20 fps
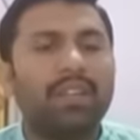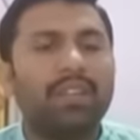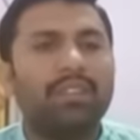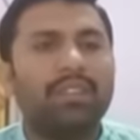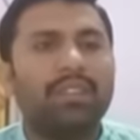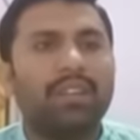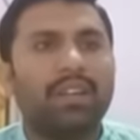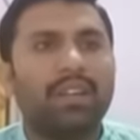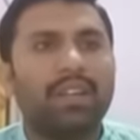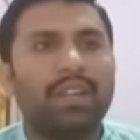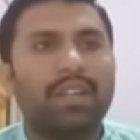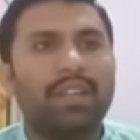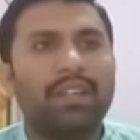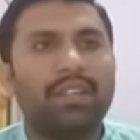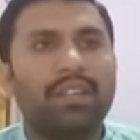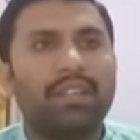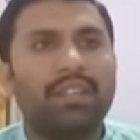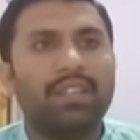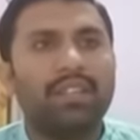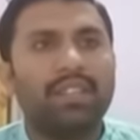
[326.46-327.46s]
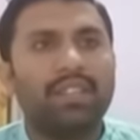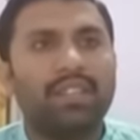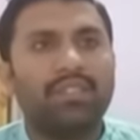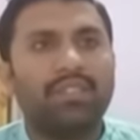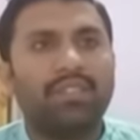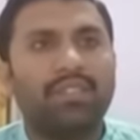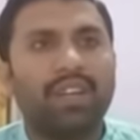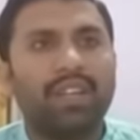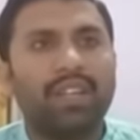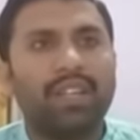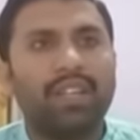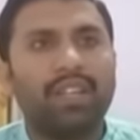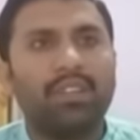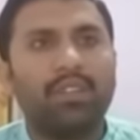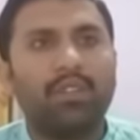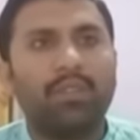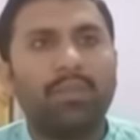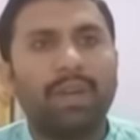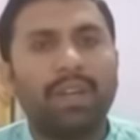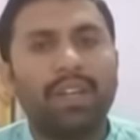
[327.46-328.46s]
The right is writing
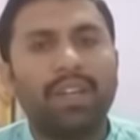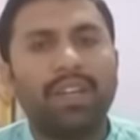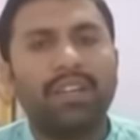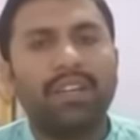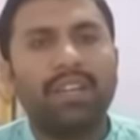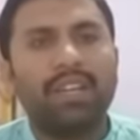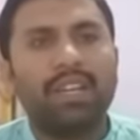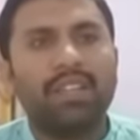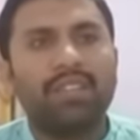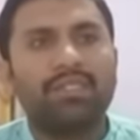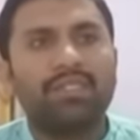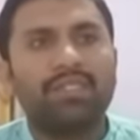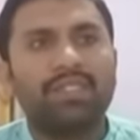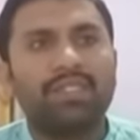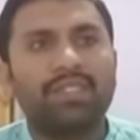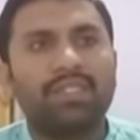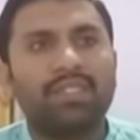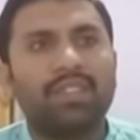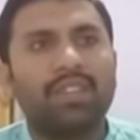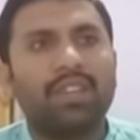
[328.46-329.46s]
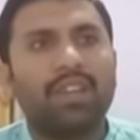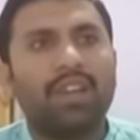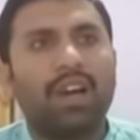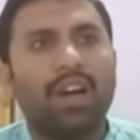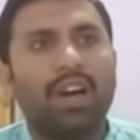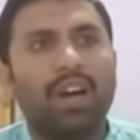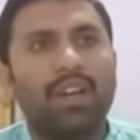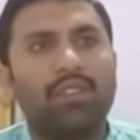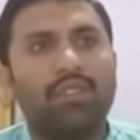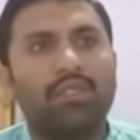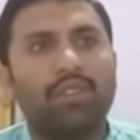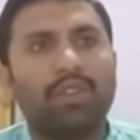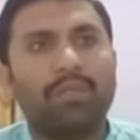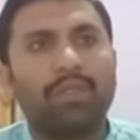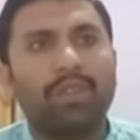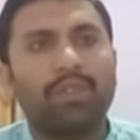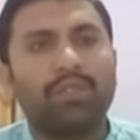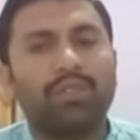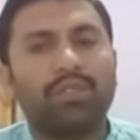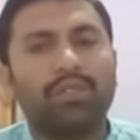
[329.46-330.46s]
romantic novels. Are you
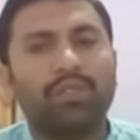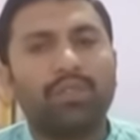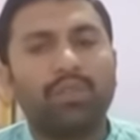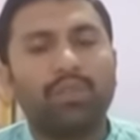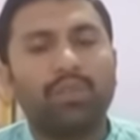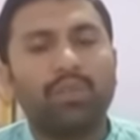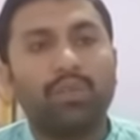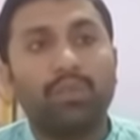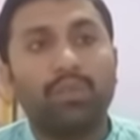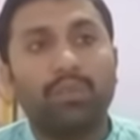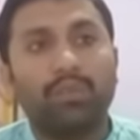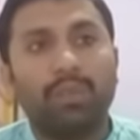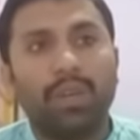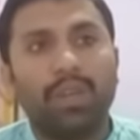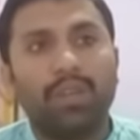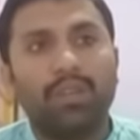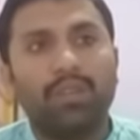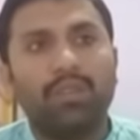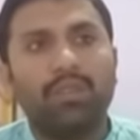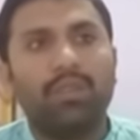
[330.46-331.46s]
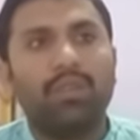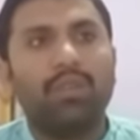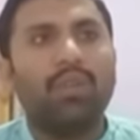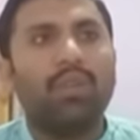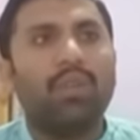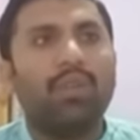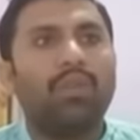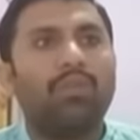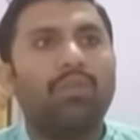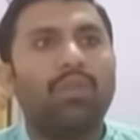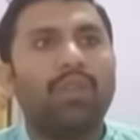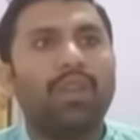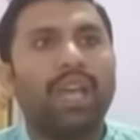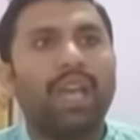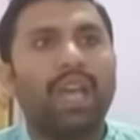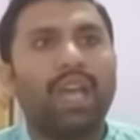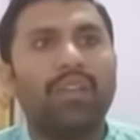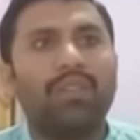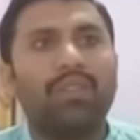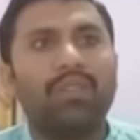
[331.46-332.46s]
coming to school tomorrow? We
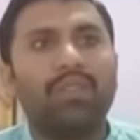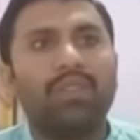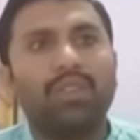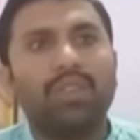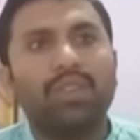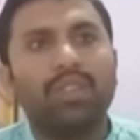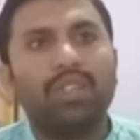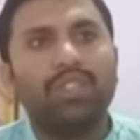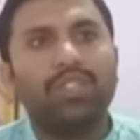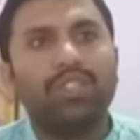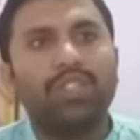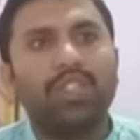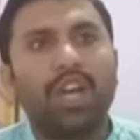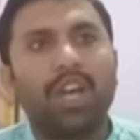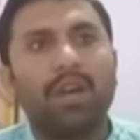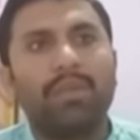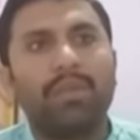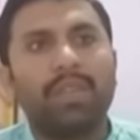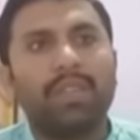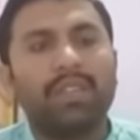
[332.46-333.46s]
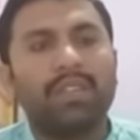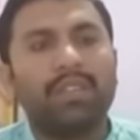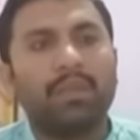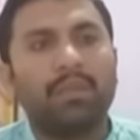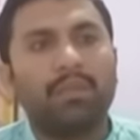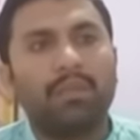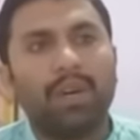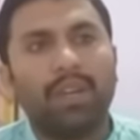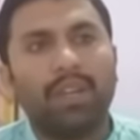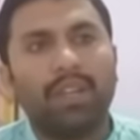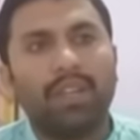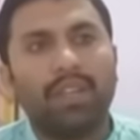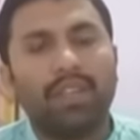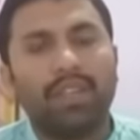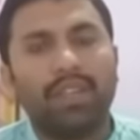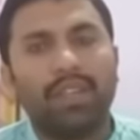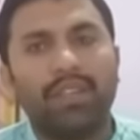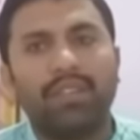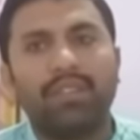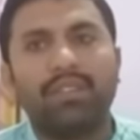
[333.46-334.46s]
have shopped in the
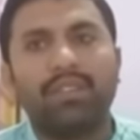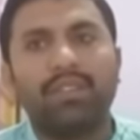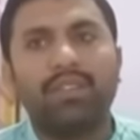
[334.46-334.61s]
market.